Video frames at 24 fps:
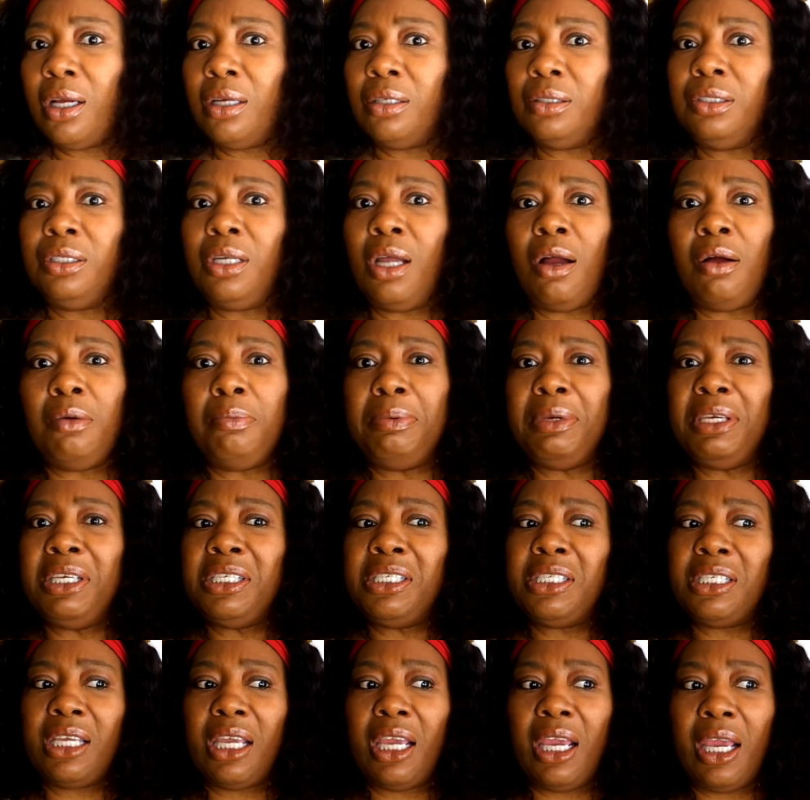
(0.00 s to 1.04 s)
don't be
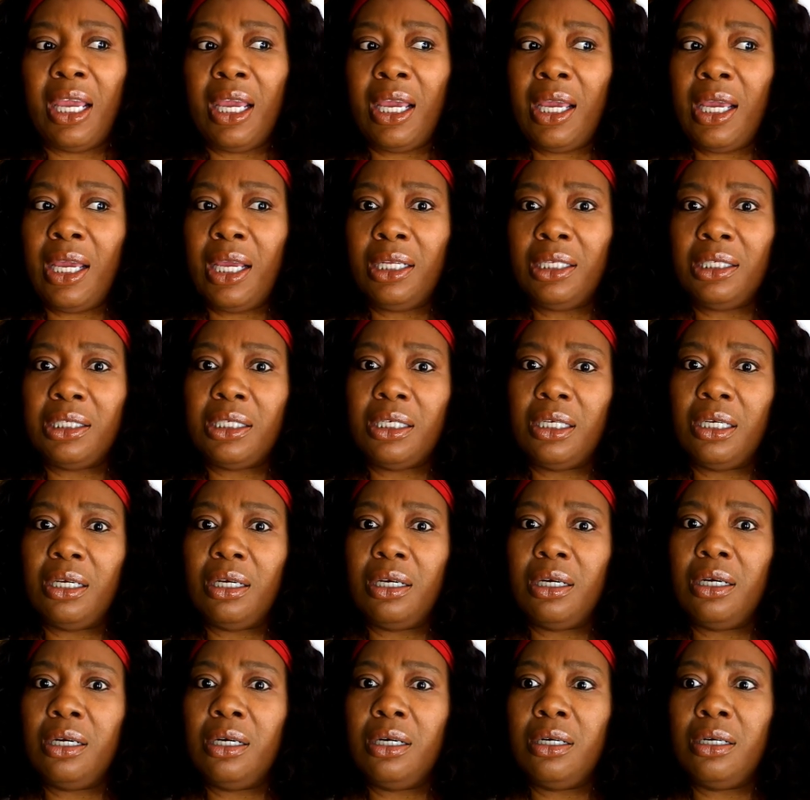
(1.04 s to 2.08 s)
scared to
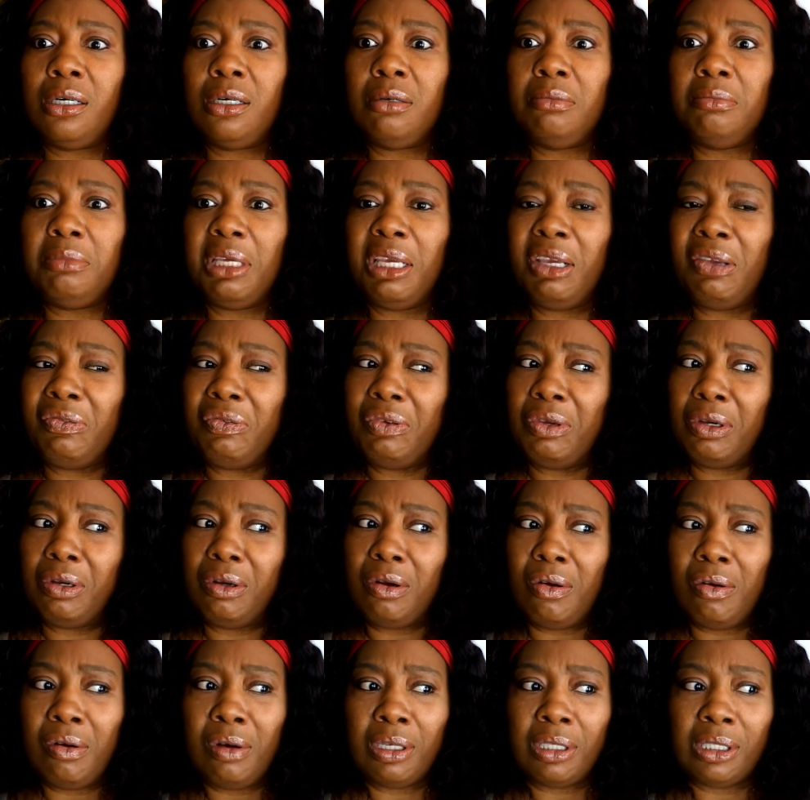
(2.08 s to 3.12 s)
um if you're
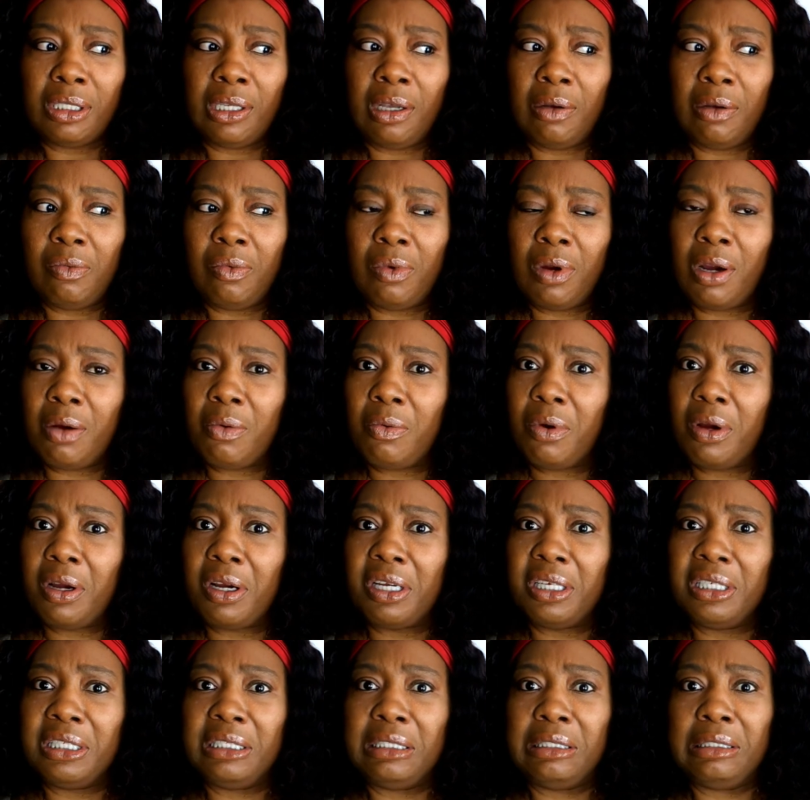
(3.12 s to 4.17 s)
going somewhere where
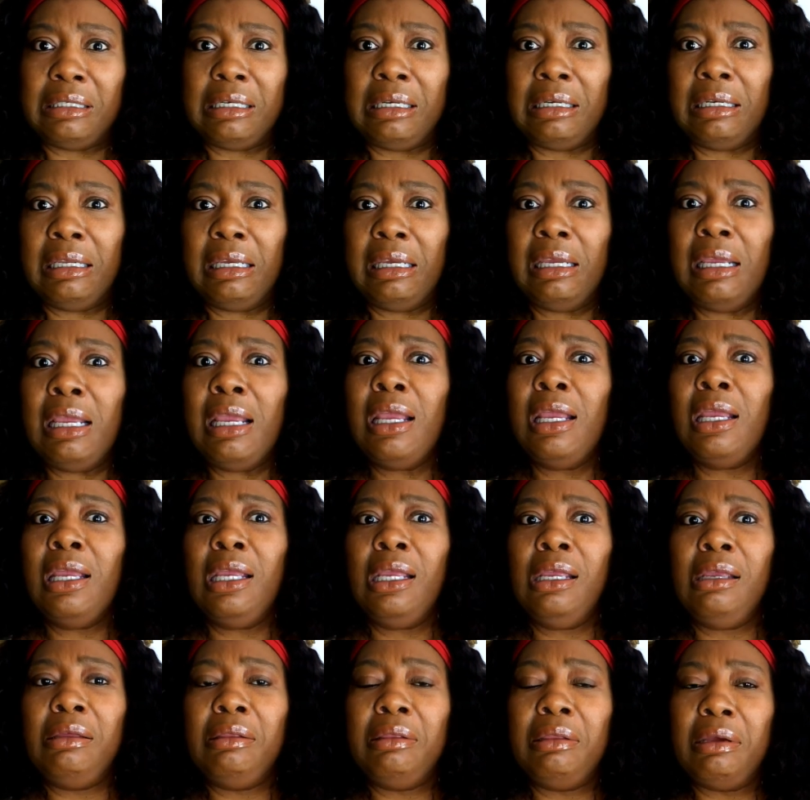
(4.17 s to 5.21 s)
it's sunny
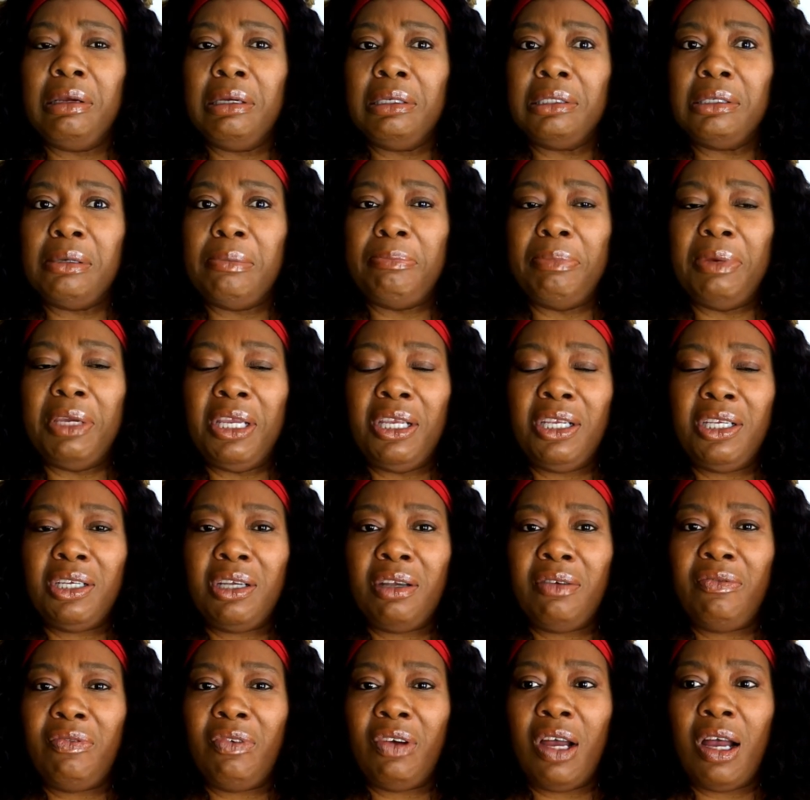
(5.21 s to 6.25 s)
and there's a beach
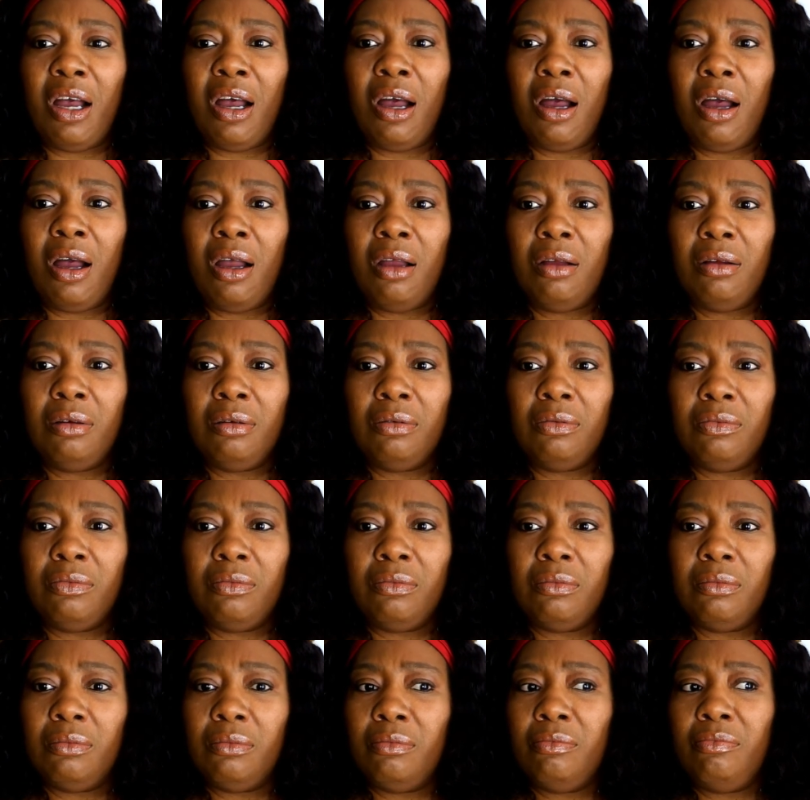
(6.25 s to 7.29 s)
involved
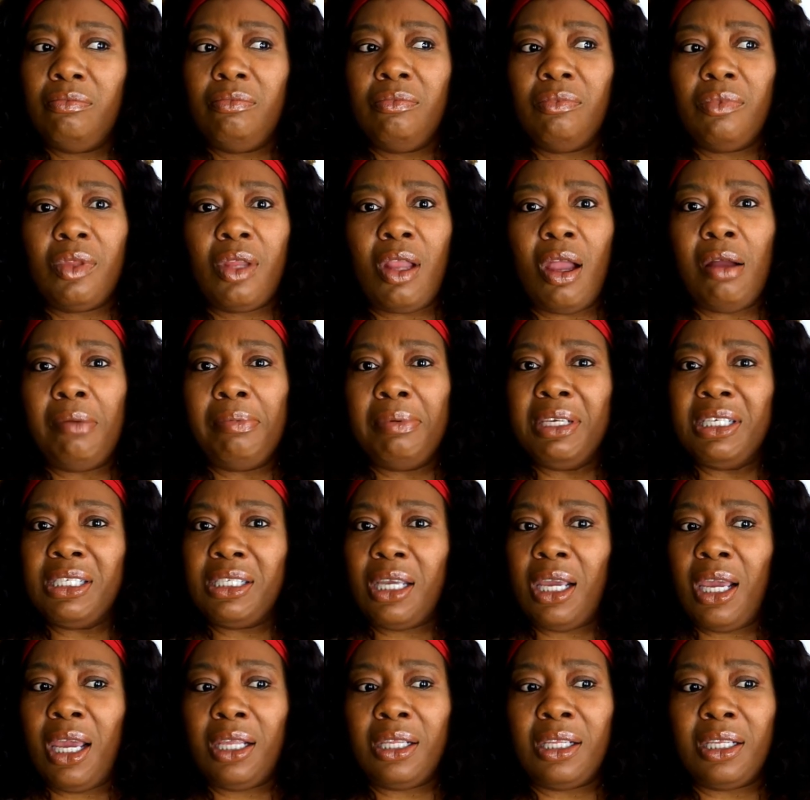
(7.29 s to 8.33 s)
don't be
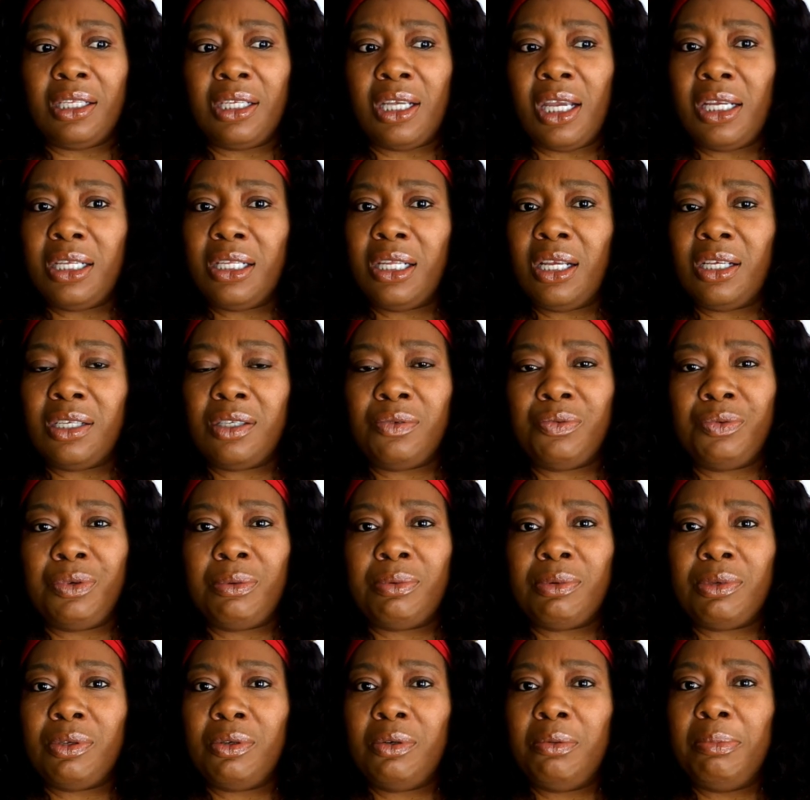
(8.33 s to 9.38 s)
scared to take that
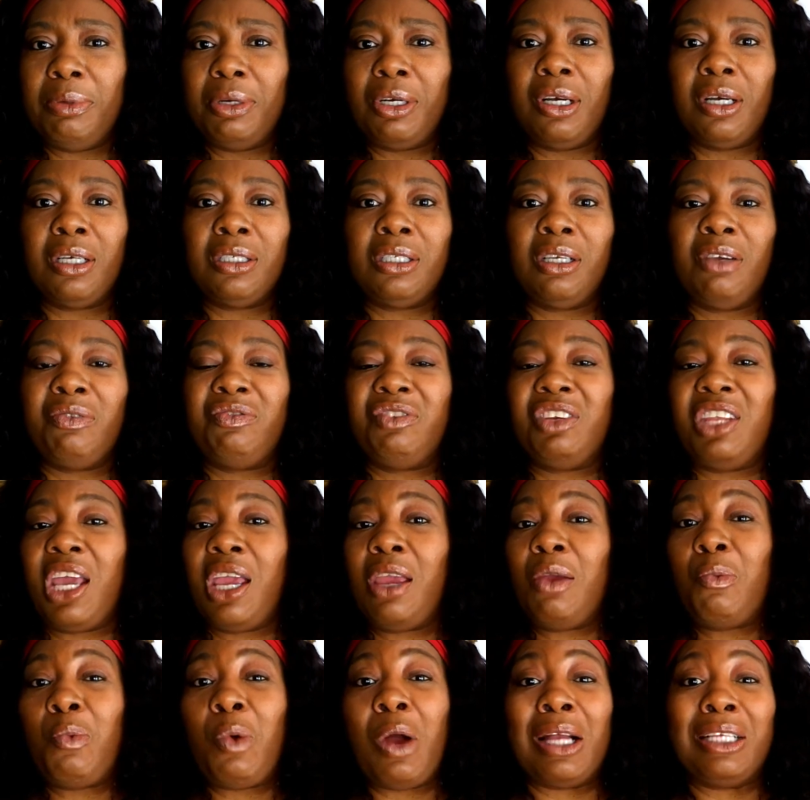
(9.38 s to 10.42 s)
swimsuit because if they
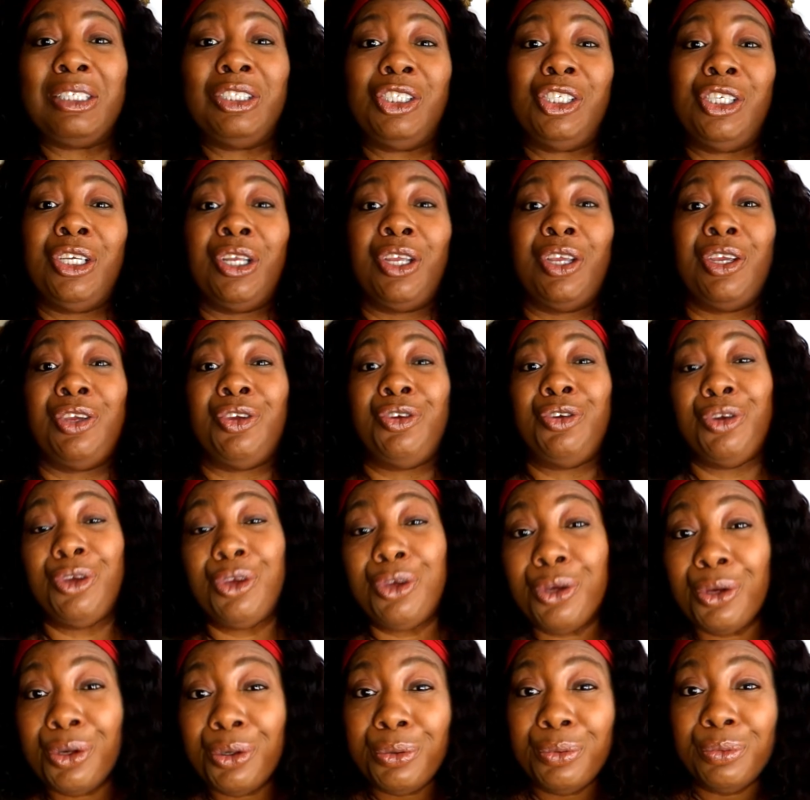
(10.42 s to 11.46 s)
watching
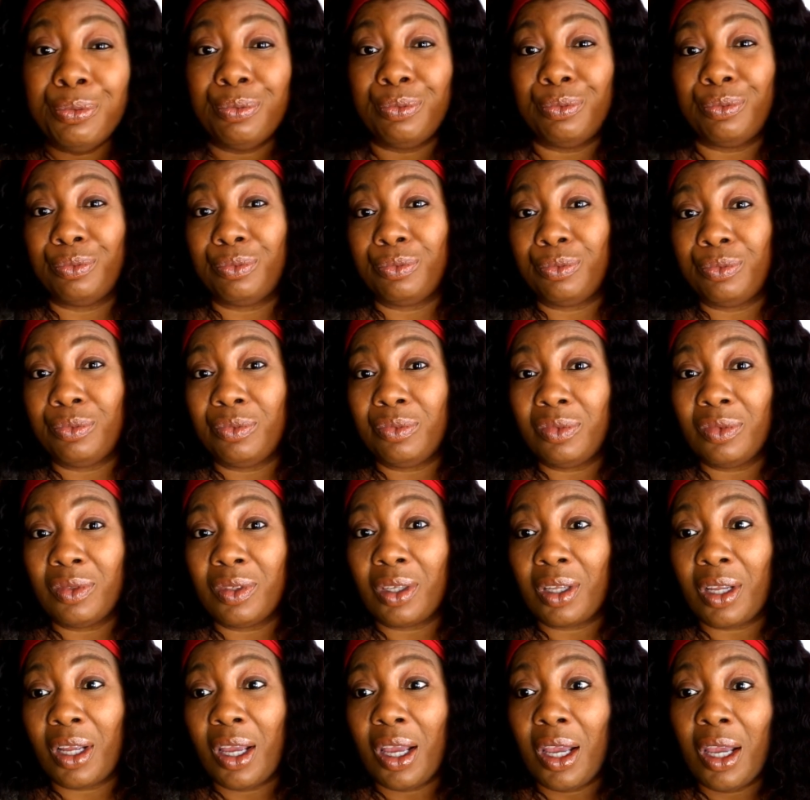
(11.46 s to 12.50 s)
you
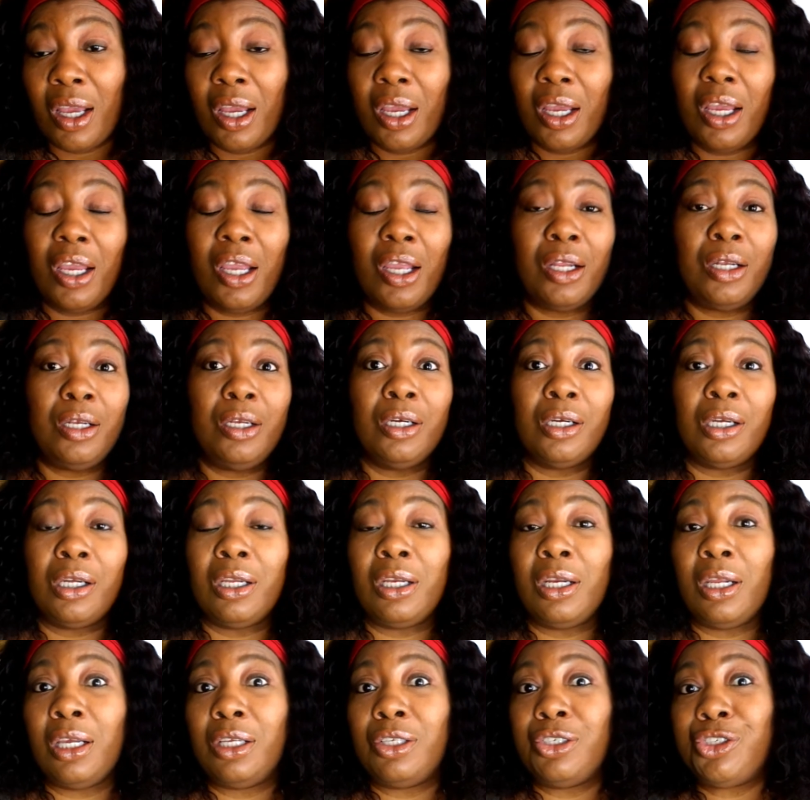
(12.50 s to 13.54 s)
and
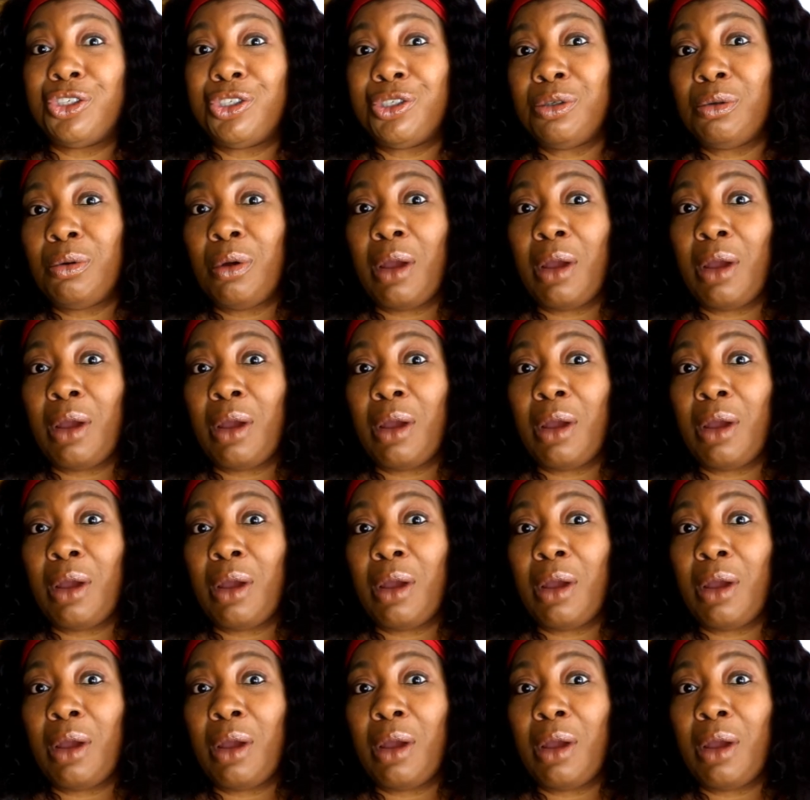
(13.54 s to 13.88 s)
looking at you